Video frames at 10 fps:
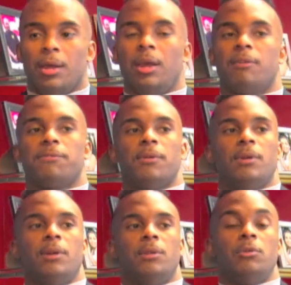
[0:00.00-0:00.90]
If
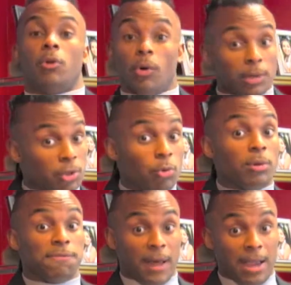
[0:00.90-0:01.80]
you go into school
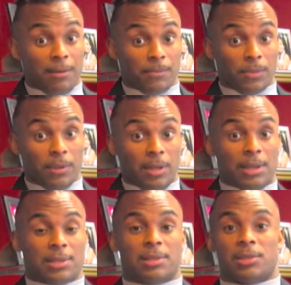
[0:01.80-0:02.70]
to fight, and
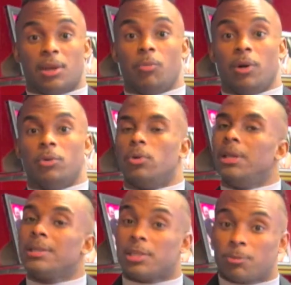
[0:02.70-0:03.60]
this is someone who
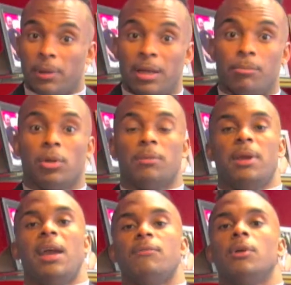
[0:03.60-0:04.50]
is displaying bully
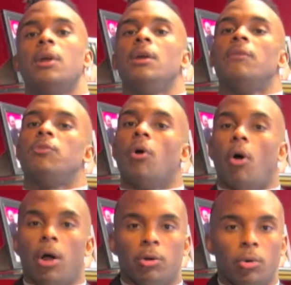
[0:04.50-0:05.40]
behavior, if you
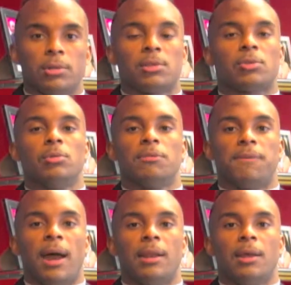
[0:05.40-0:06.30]
are going to school to
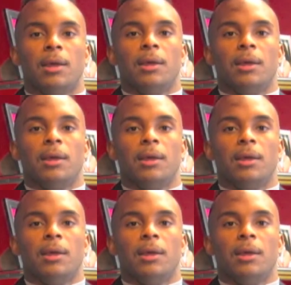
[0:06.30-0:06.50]
fight,